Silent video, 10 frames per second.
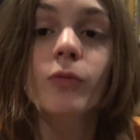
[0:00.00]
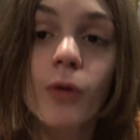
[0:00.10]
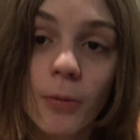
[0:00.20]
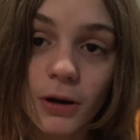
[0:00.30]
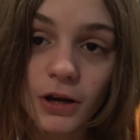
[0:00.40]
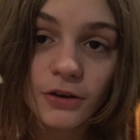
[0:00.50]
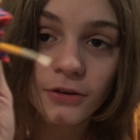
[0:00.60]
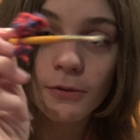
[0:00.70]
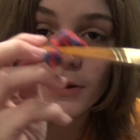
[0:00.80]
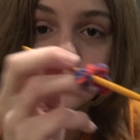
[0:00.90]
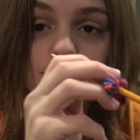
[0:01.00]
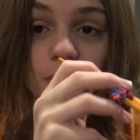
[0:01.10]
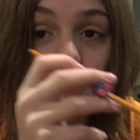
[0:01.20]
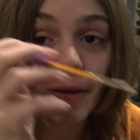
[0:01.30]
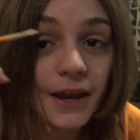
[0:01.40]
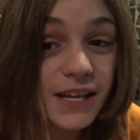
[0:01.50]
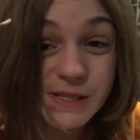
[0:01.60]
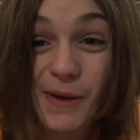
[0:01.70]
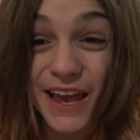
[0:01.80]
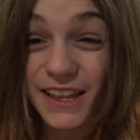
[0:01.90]
what we're gonna do is we're gonna paint a
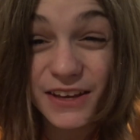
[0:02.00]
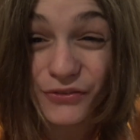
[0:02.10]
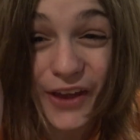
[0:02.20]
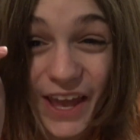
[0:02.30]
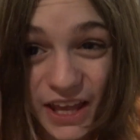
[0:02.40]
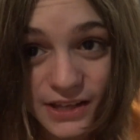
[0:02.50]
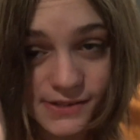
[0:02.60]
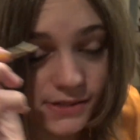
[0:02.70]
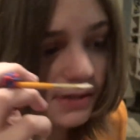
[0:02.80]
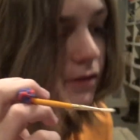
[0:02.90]
smiley face